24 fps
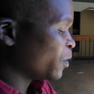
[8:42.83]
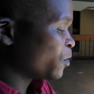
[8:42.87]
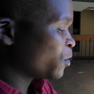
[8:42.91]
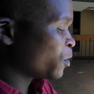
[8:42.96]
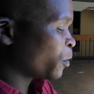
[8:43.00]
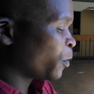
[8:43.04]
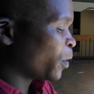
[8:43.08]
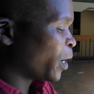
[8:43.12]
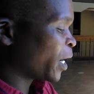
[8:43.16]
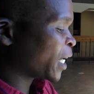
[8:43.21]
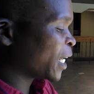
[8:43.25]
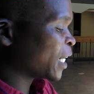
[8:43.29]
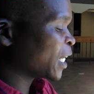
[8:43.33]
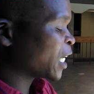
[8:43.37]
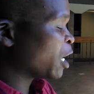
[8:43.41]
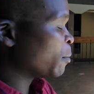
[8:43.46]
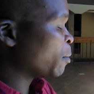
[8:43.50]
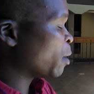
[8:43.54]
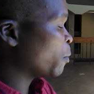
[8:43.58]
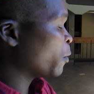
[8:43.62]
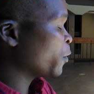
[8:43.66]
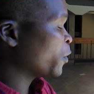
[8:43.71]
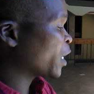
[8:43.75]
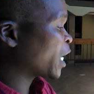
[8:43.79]
So I can
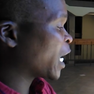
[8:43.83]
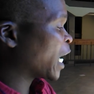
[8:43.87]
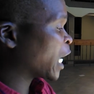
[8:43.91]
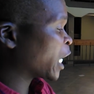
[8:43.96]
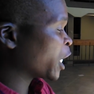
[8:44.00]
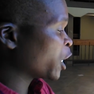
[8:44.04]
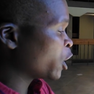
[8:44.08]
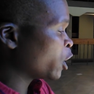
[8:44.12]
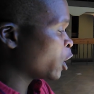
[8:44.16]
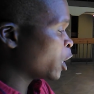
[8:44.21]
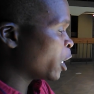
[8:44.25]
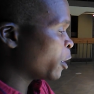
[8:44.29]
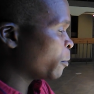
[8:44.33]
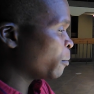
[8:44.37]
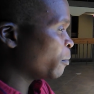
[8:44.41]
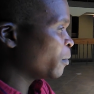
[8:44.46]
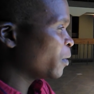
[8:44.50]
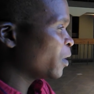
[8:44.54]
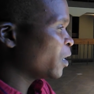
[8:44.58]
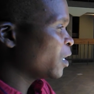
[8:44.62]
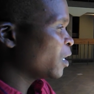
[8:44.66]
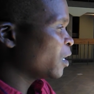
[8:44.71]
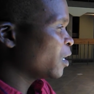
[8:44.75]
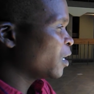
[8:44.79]
come up with a
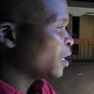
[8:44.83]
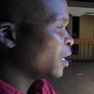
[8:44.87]
curriculum.